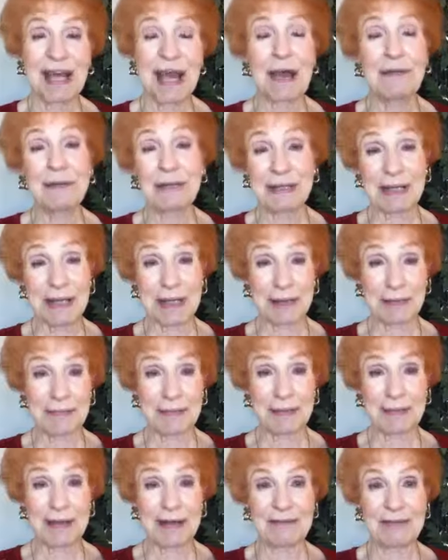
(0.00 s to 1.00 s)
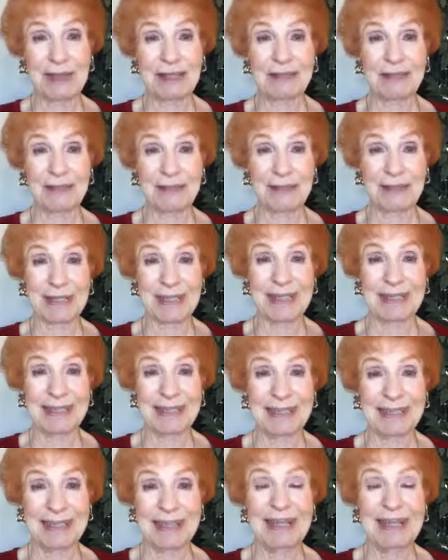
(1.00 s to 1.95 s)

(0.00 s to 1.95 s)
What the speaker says: I want to help you on that journey.